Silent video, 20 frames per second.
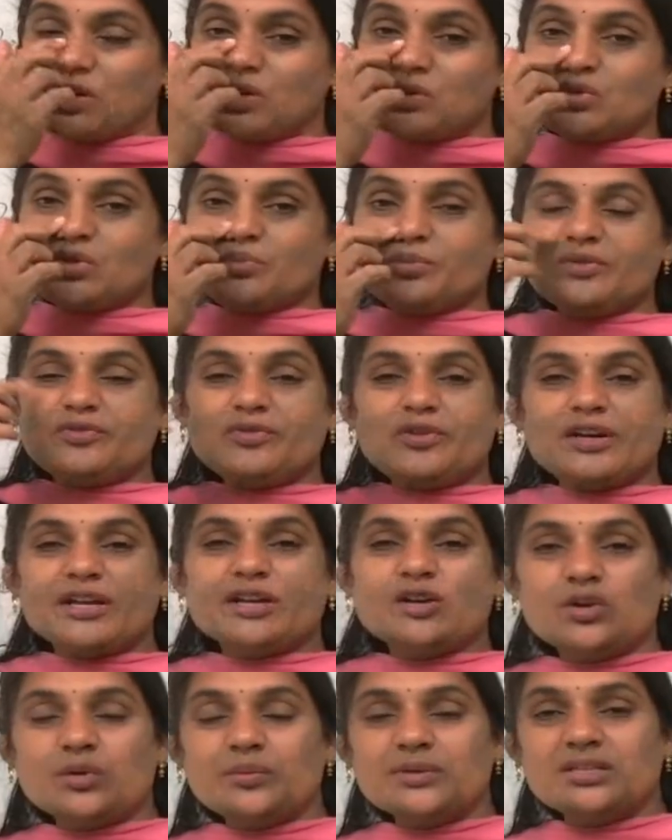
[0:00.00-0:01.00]
So before I
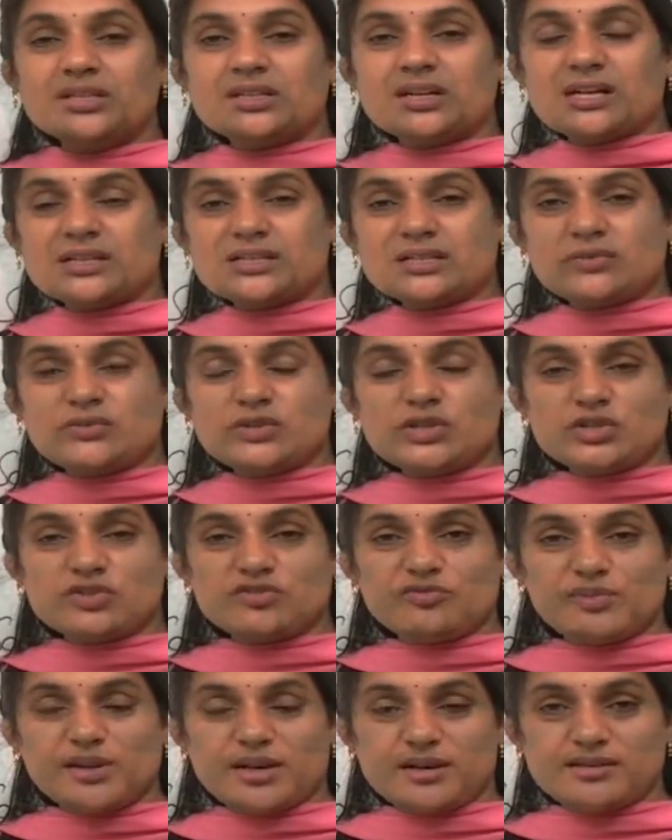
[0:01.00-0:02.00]
go with the conservation
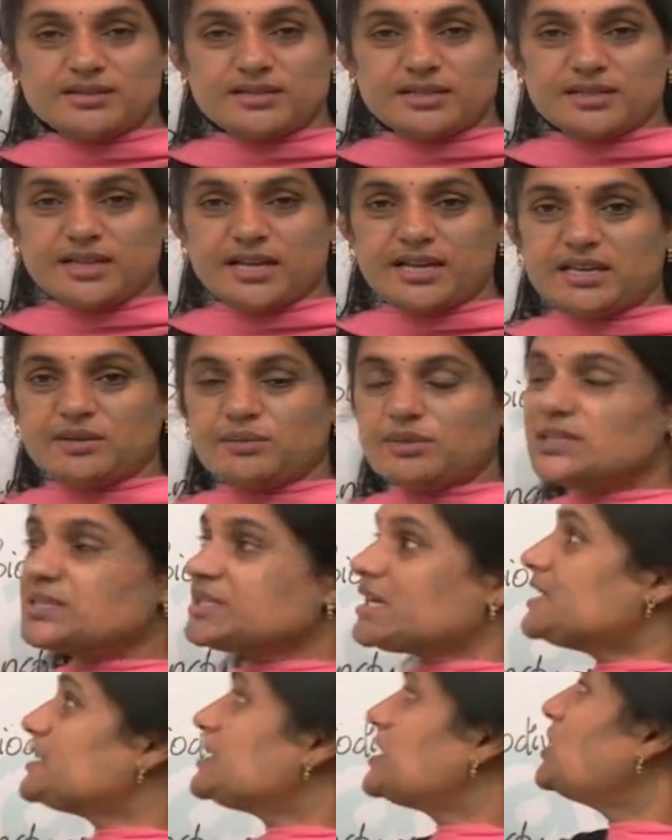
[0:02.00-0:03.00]
of plants and animals,
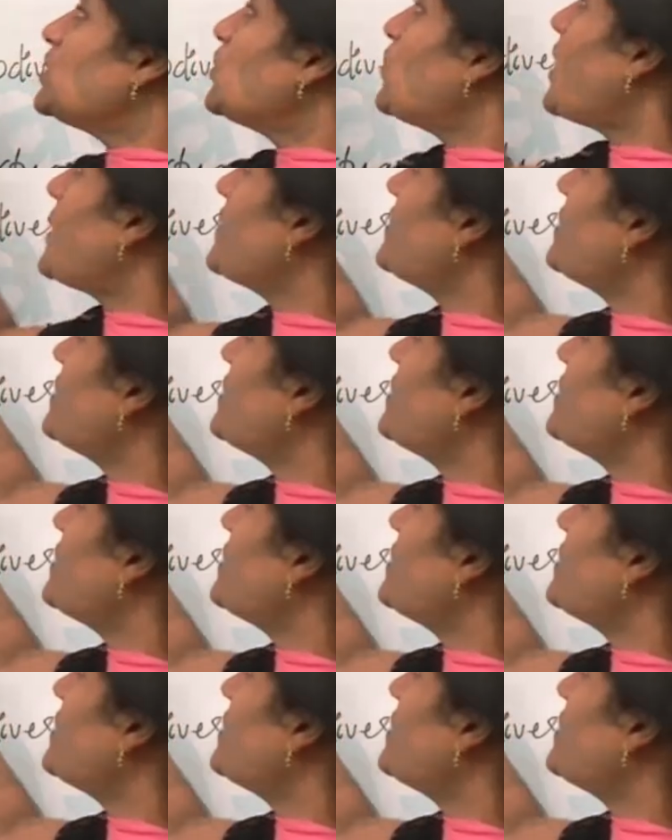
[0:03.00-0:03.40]
I'll tell you one